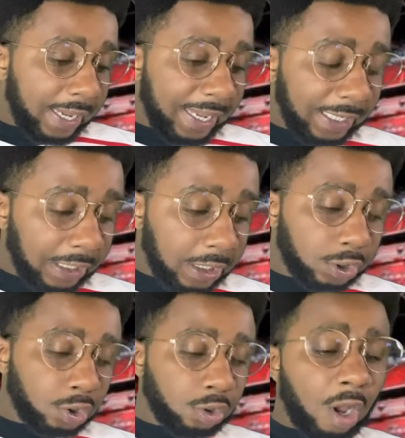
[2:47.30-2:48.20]
England
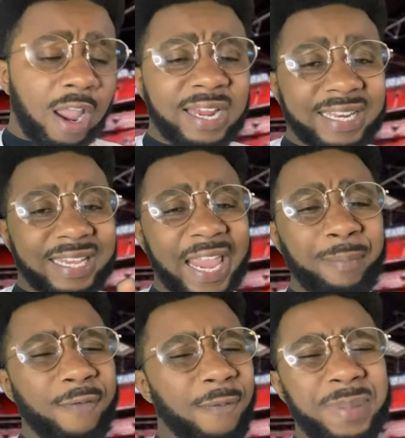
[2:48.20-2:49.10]
starting the
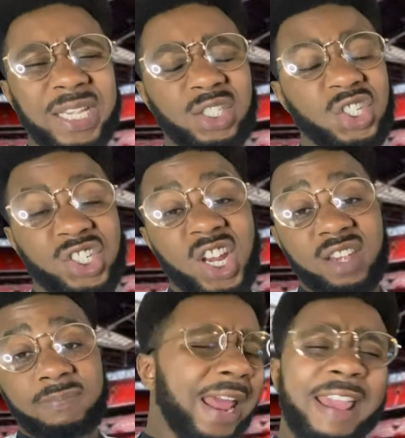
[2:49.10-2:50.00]
game off a bit
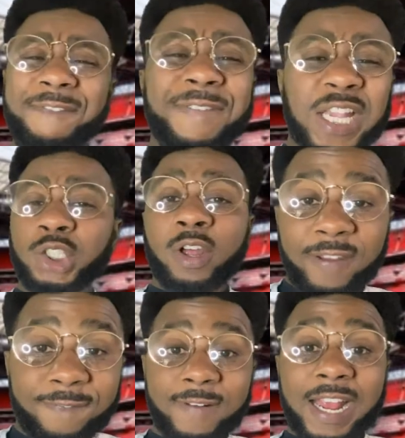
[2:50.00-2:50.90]
shit. And then things
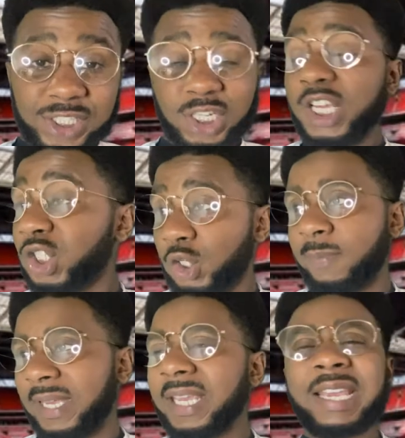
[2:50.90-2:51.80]
started flashing into
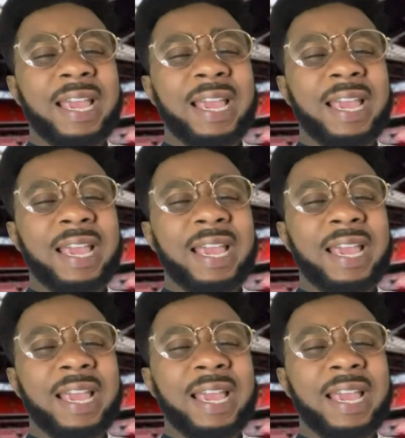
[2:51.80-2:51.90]
me.